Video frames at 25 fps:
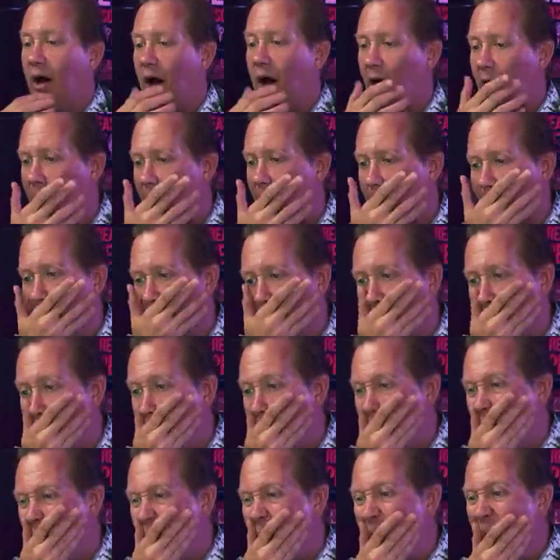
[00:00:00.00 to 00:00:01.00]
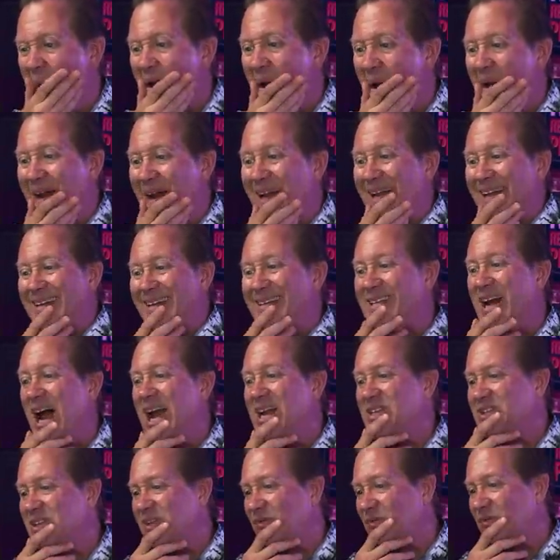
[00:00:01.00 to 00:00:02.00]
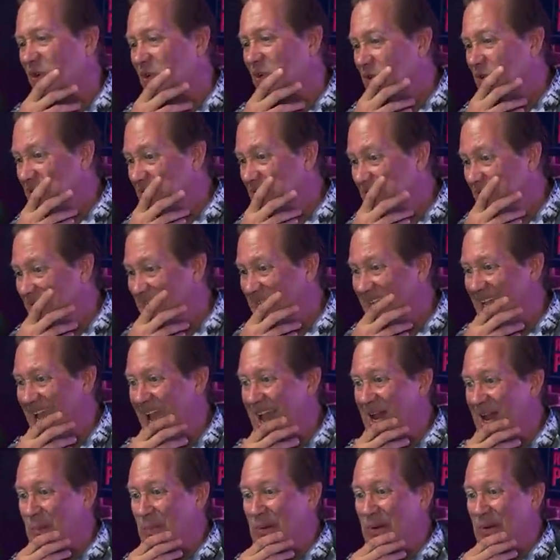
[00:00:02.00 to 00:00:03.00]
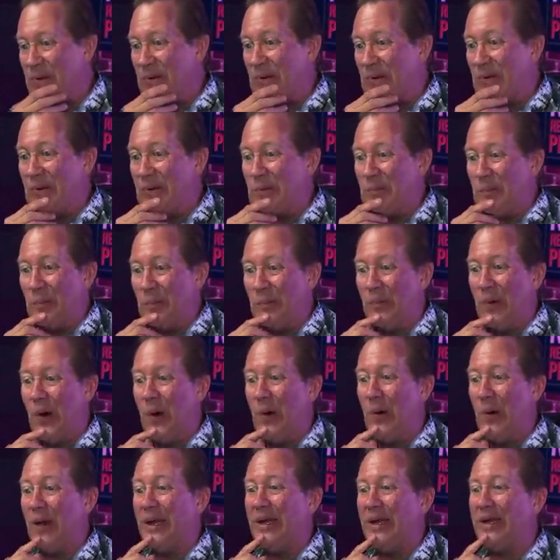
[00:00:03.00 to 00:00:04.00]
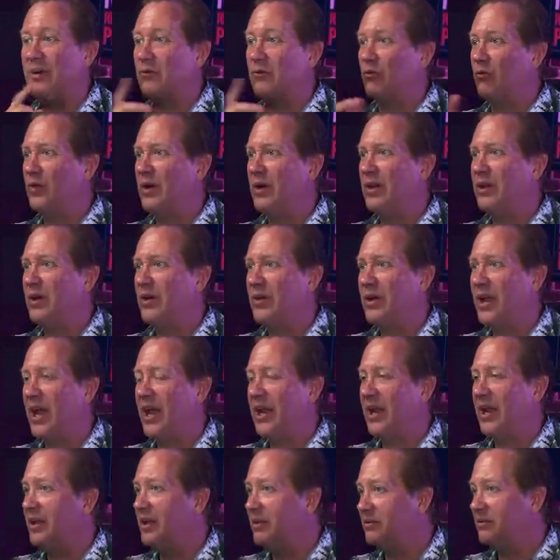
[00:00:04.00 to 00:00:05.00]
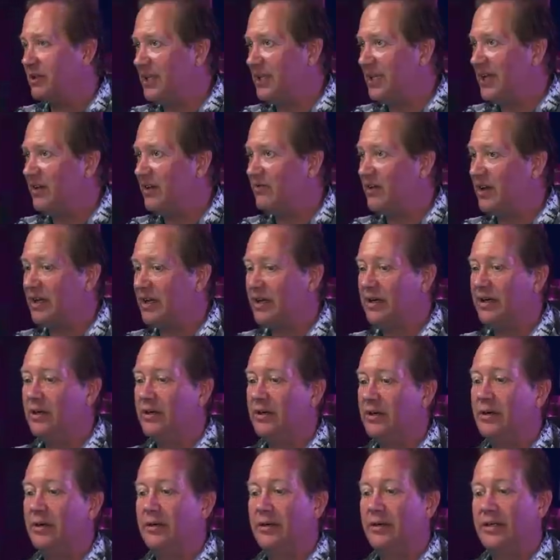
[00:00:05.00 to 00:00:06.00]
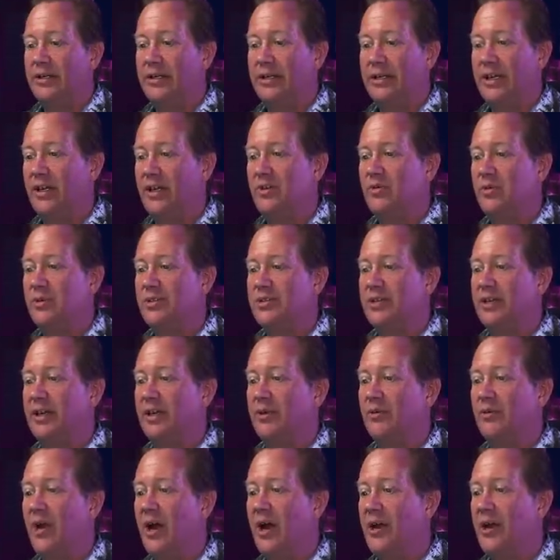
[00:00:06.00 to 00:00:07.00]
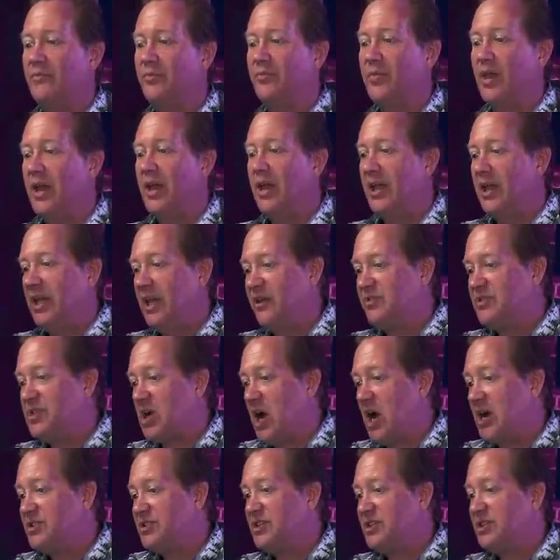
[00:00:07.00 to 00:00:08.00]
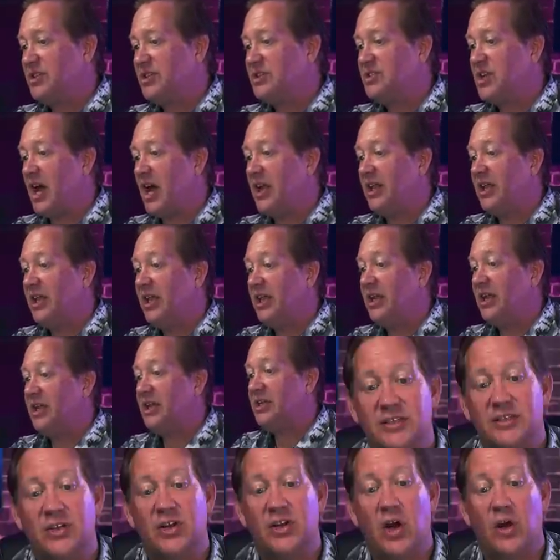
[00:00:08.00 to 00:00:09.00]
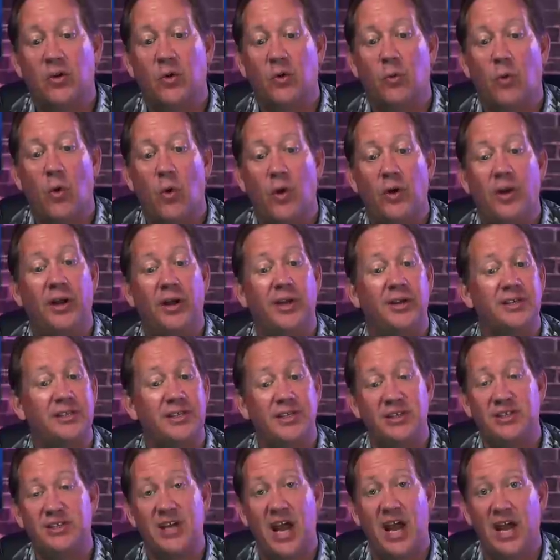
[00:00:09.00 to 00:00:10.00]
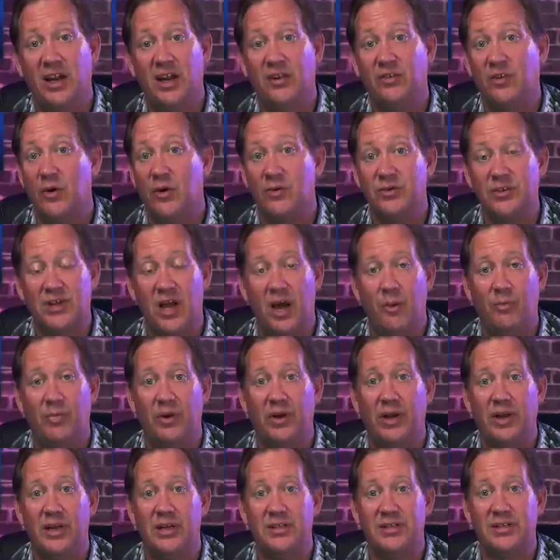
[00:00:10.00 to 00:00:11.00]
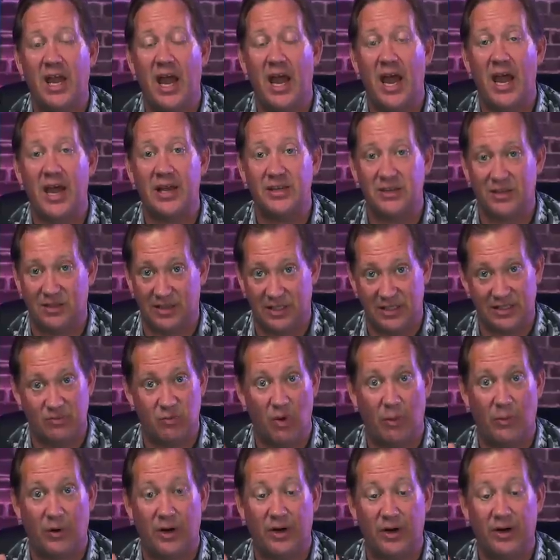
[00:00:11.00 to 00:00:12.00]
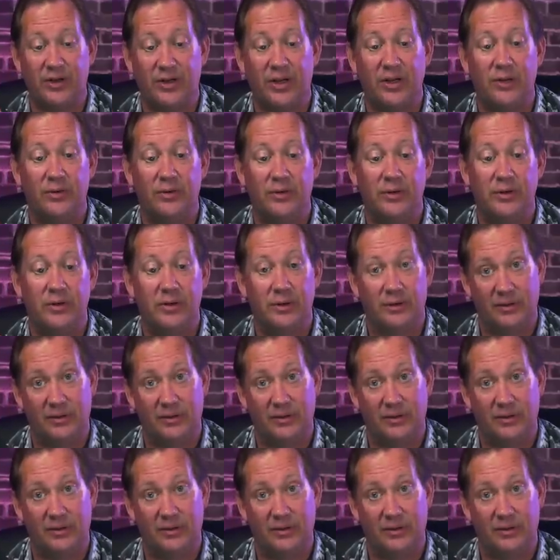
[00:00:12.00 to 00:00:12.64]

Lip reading: Huh. Tyson Foods, Caterpillar, Boeing relocating, leaving. Interesting, right? If Johnson does not heed his and other warnings, he cited those companies as, this is what we're going to do.